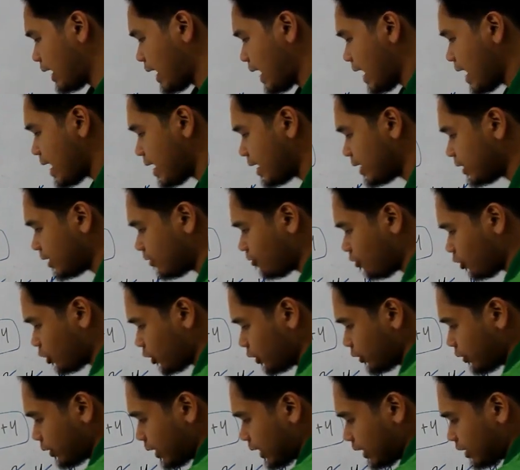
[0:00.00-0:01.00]
And if we're
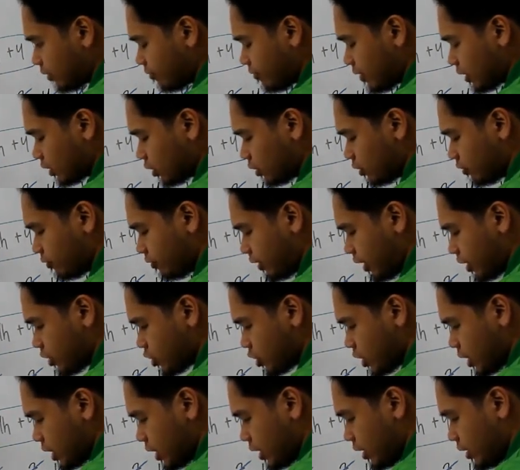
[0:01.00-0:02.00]
going to get the factor of h
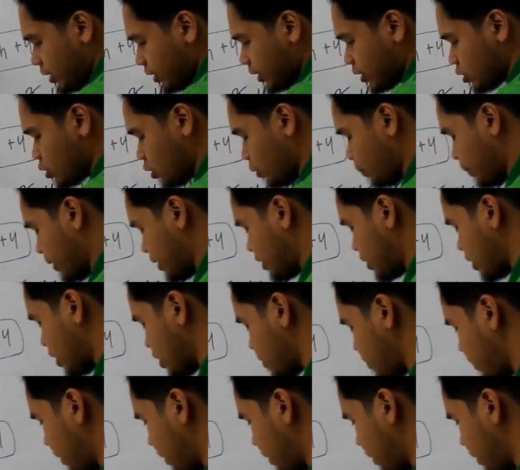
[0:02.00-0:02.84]
here, this will just